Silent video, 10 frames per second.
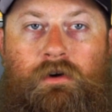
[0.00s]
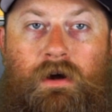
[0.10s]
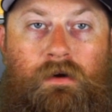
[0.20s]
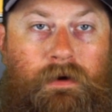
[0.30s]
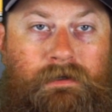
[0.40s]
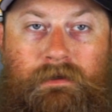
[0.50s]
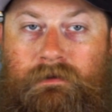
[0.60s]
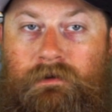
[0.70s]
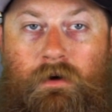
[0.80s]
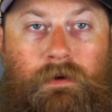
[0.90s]
Underground
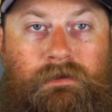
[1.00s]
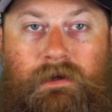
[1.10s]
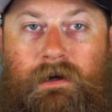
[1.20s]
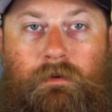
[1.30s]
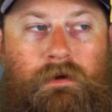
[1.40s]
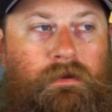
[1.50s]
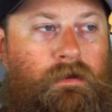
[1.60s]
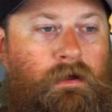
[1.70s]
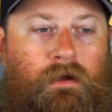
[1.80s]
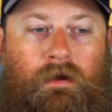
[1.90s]
Racing's always there with,
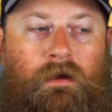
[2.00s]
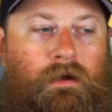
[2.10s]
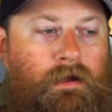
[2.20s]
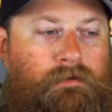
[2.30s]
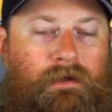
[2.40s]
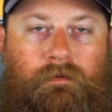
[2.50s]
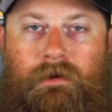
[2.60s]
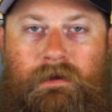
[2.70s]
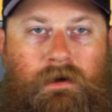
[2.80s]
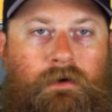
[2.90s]
it seems
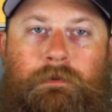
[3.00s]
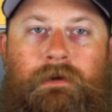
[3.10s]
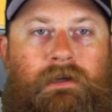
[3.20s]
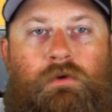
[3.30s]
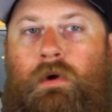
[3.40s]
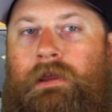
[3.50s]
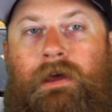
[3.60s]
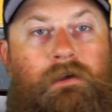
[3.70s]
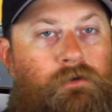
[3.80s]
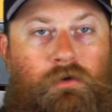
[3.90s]
like they always bring like
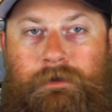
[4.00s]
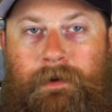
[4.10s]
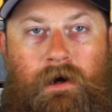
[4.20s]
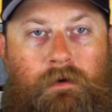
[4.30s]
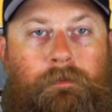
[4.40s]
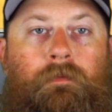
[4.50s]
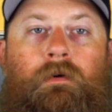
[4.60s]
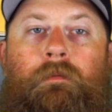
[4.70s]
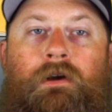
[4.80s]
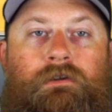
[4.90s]
20,000 horsepower
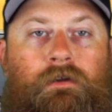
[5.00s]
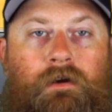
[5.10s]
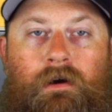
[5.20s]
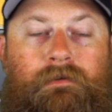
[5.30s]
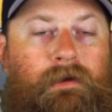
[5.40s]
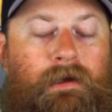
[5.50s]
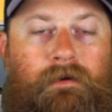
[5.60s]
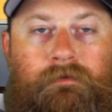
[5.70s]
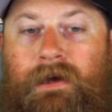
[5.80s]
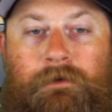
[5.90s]
amongst all the cars they
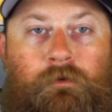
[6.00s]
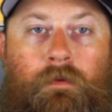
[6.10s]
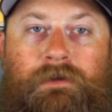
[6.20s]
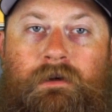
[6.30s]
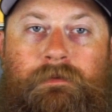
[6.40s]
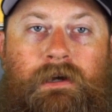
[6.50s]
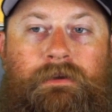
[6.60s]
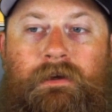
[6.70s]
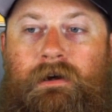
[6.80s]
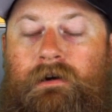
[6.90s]
have. Dallas Performance comes
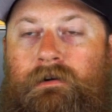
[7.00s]
out there.